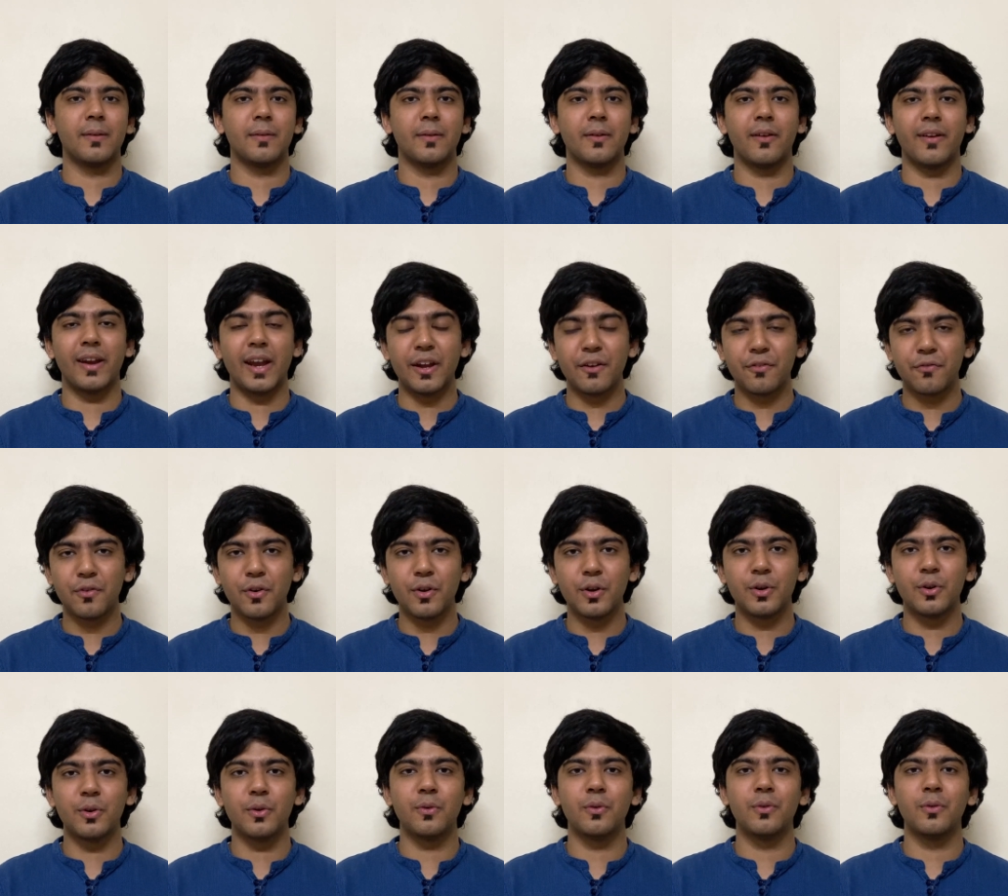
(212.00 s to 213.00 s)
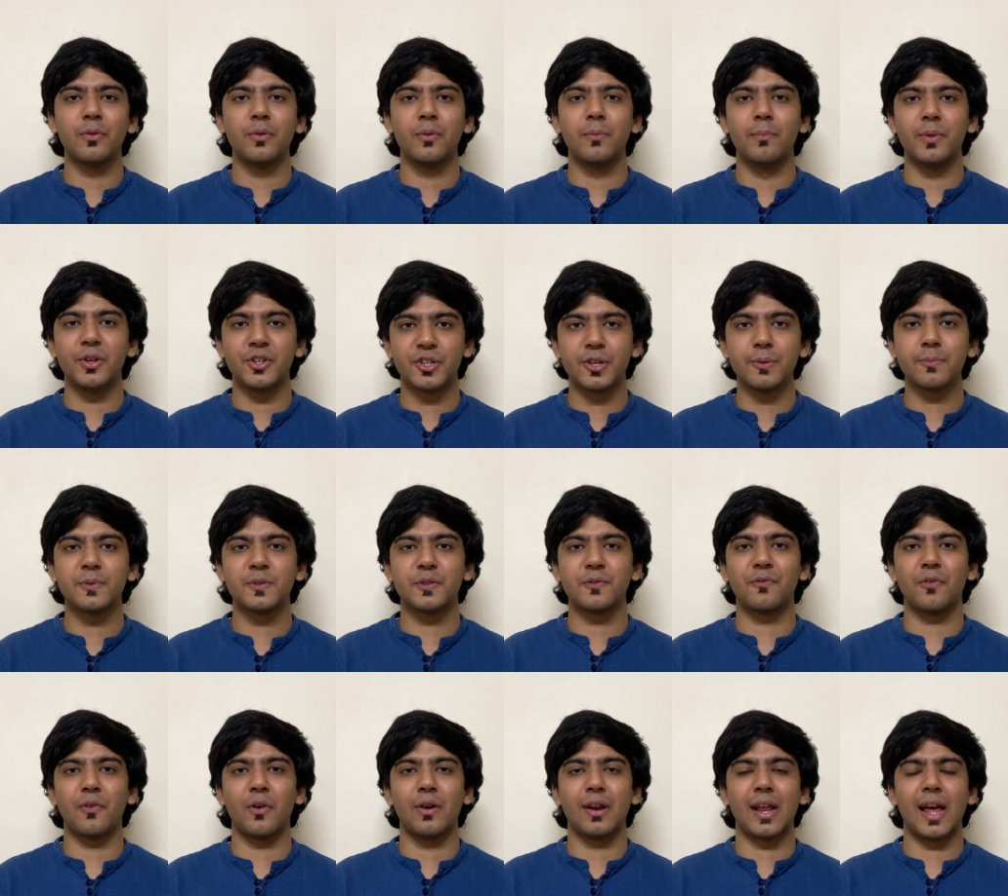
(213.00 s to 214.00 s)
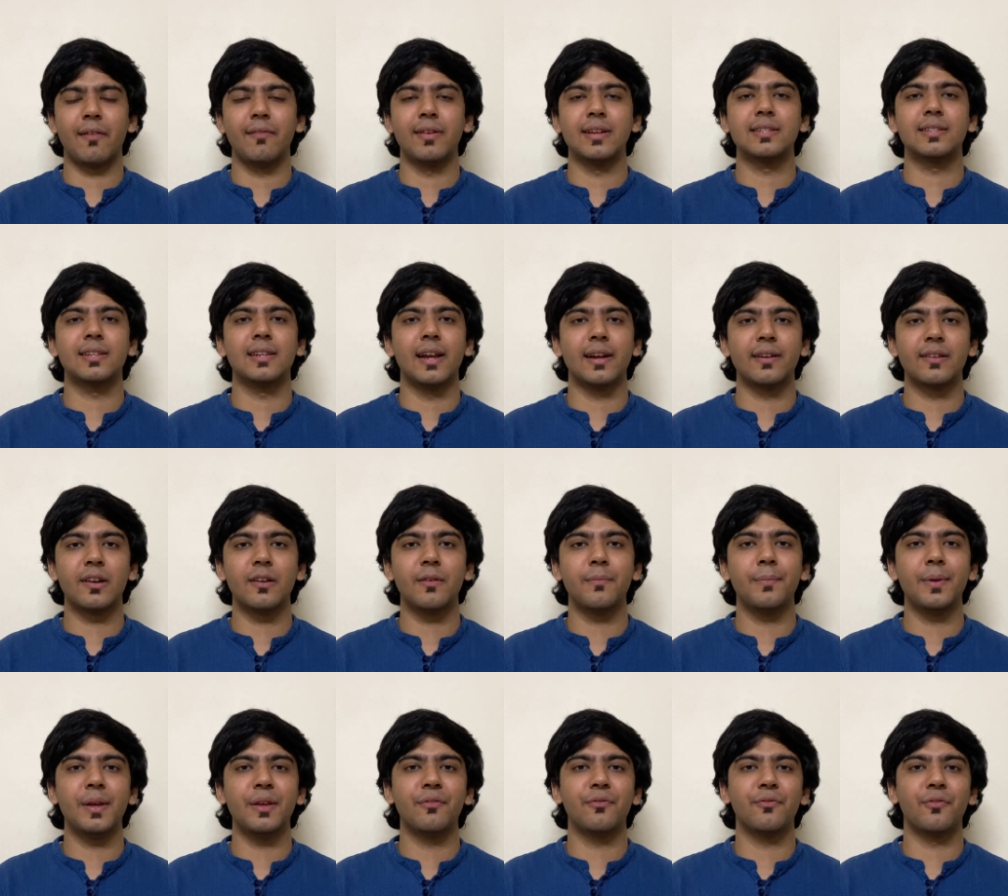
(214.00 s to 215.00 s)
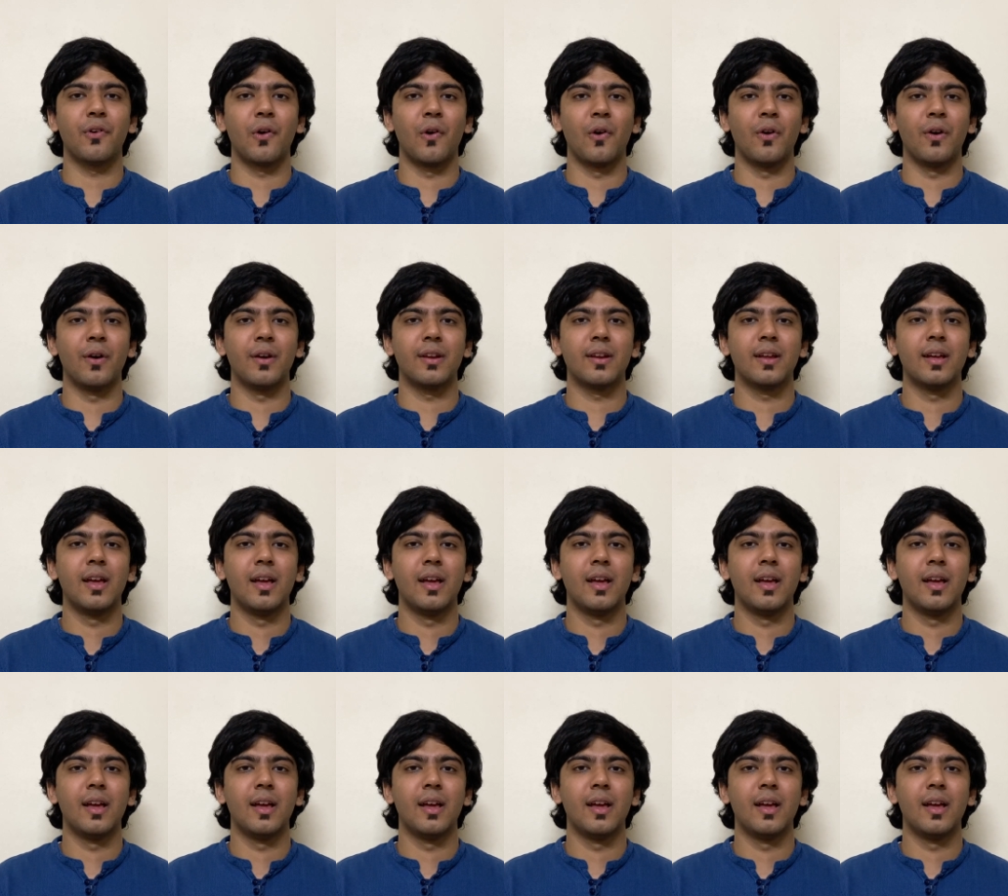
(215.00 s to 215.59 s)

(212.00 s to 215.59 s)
grateful to Bishops for having selected me for